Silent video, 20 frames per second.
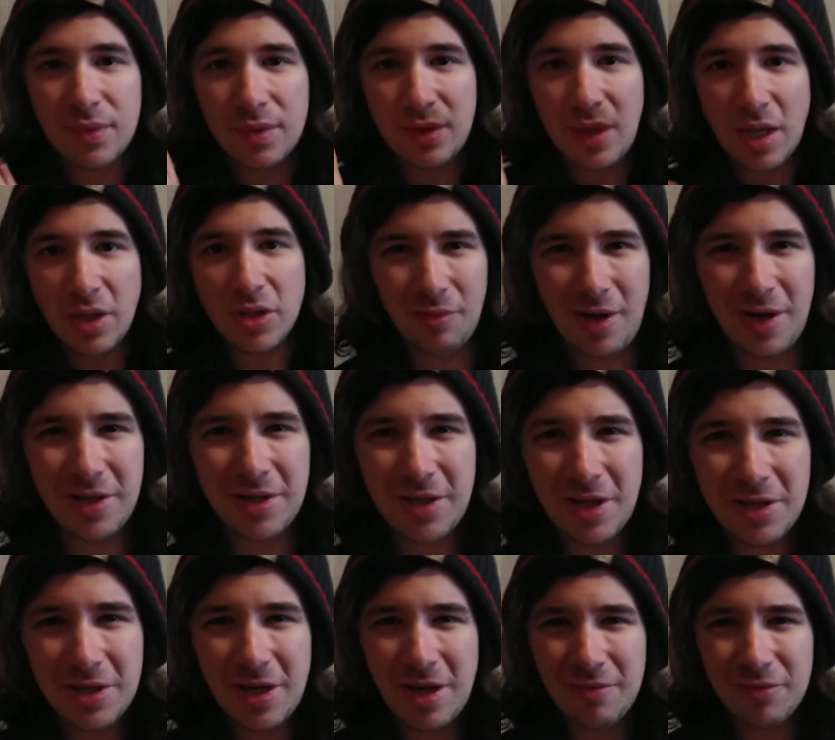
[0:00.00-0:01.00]

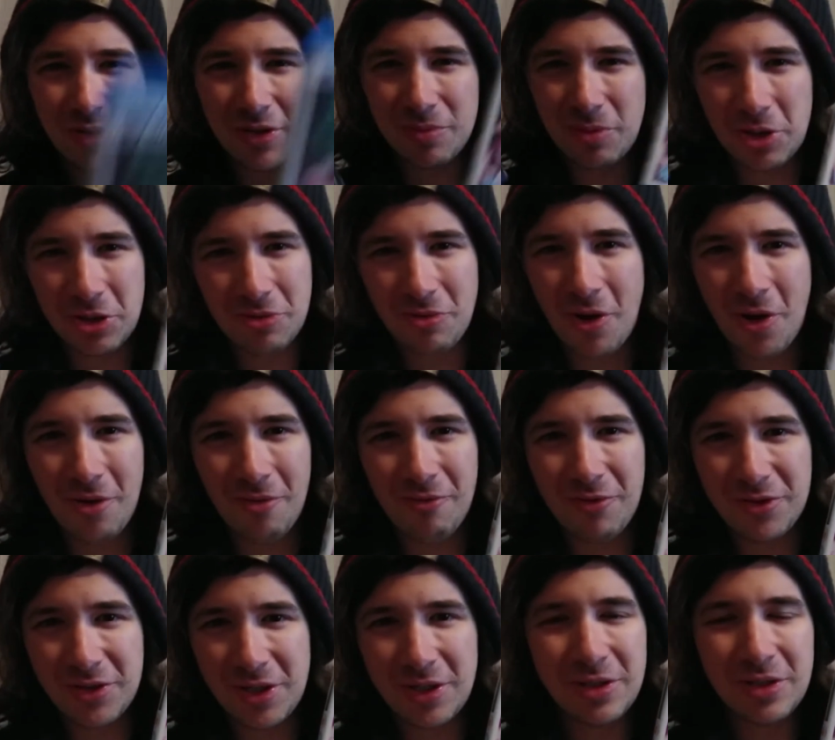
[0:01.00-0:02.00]
thank you ever so much, Ryan,
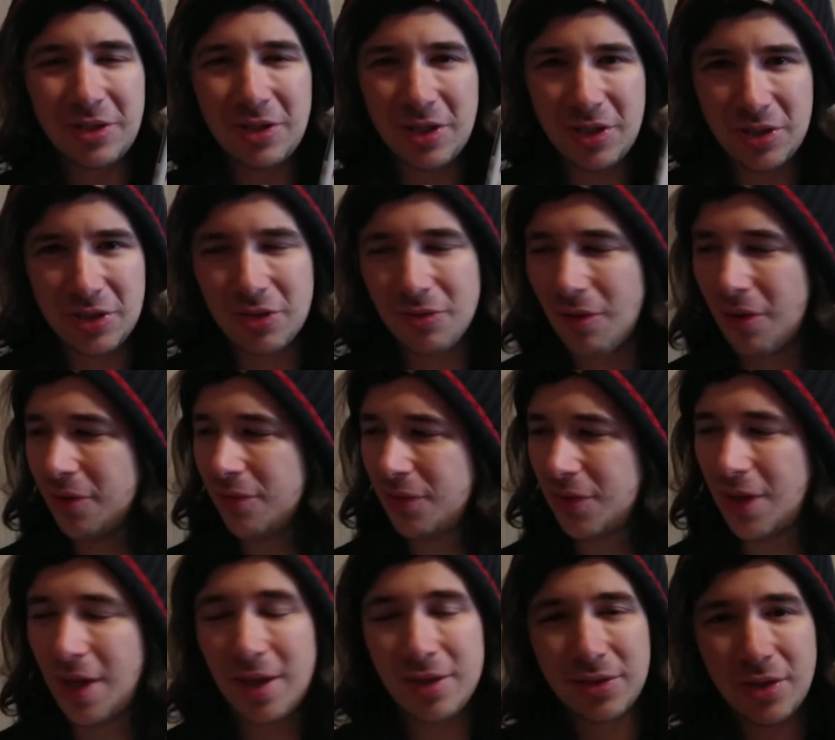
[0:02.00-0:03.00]
for sending these two over.
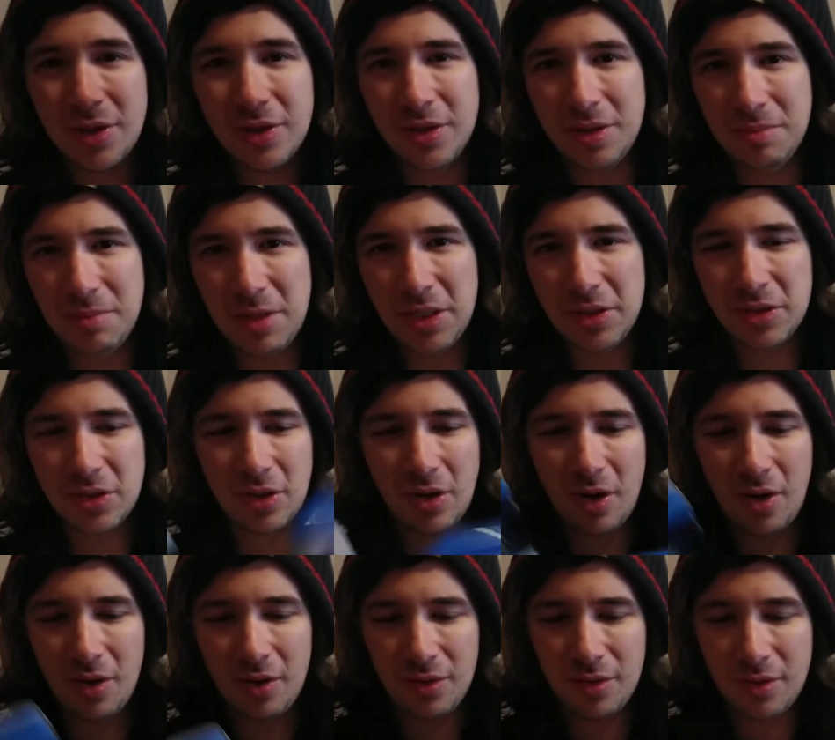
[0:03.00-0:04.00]
That certainly means a
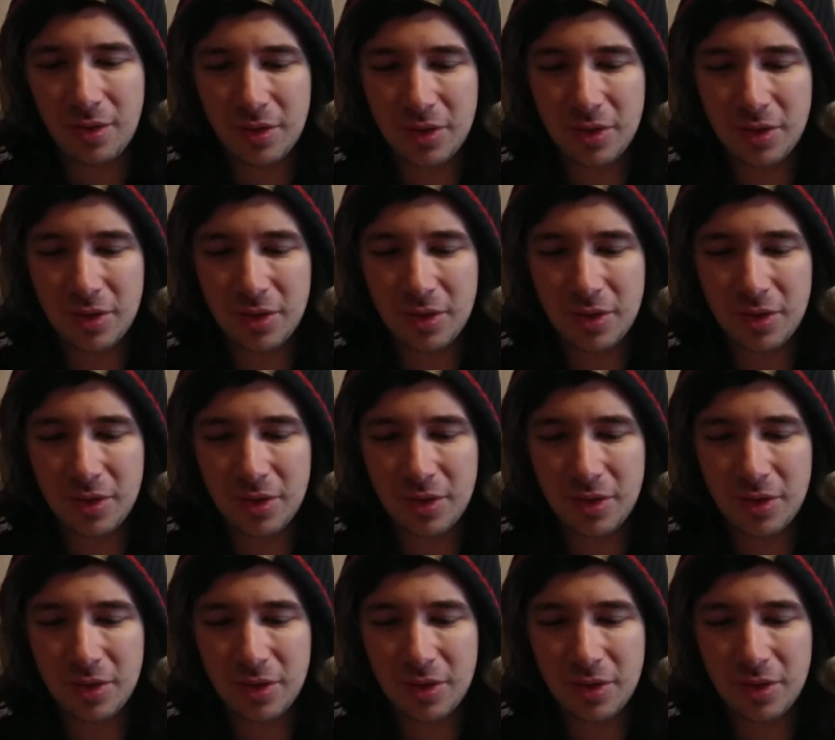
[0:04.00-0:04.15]
lot.